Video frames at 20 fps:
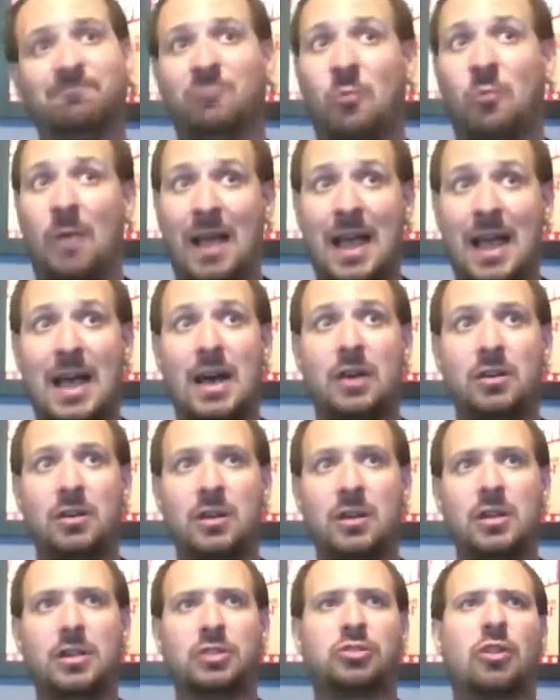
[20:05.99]
well,
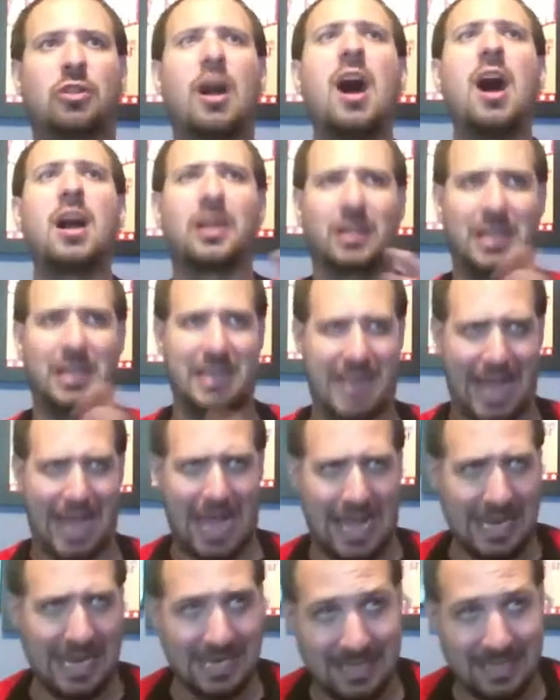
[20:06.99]

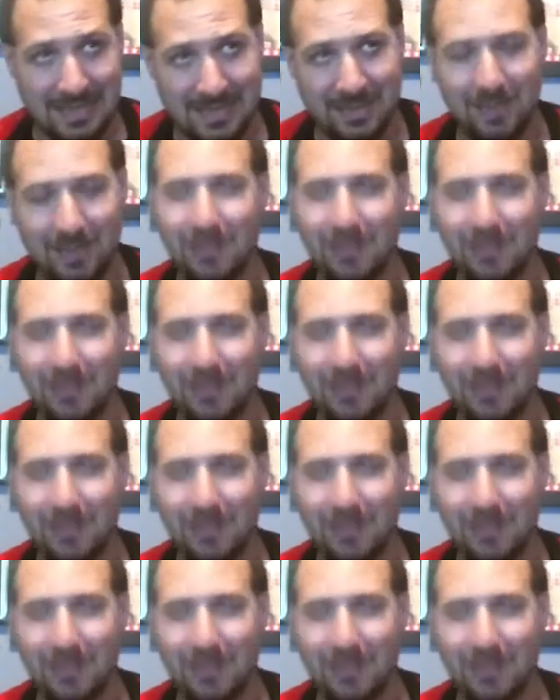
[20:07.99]
troglodyte.